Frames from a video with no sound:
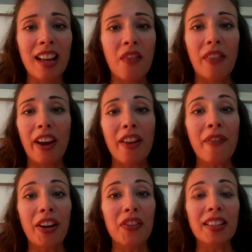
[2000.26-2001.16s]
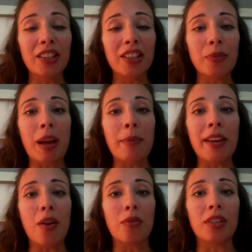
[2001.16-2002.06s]
They got to figure this little baby
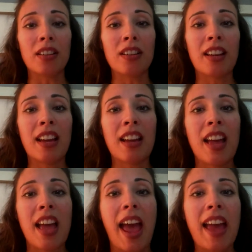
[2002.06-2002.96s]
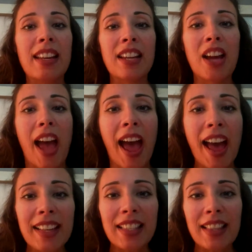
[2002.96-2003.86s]
out. And
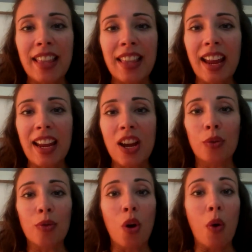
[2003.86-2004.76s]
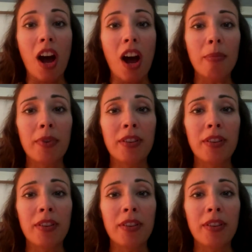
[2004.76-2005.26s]
as they grow up,